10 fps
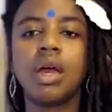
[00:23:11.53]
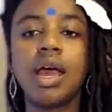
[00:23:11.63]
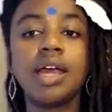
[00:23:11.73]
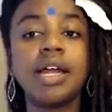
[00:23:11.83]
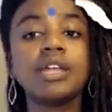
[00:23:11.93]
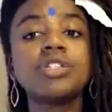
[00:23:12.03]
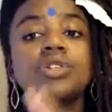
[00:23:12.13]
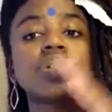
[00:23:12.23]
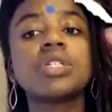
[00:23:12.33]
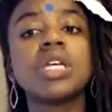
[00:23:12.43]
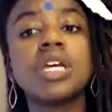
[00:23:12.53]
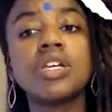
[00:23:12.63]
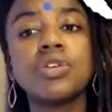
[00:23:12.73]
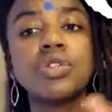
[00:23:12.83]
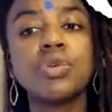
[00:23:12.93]
And as you
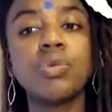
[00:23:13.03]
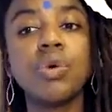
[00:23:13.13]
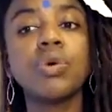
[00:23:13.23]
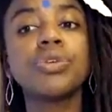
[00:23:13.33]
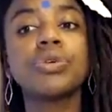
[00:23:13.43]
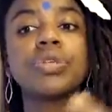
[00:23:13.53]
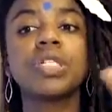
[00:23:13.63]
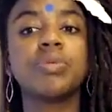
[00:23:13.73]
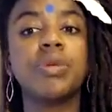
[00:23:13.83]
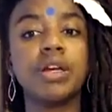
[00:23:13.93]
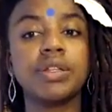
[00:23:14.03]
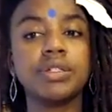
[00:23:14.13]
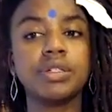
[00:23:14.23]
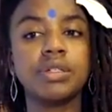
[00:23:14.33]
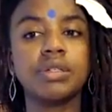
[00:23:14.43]
continue to roll through these
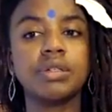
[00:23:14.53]
breaths,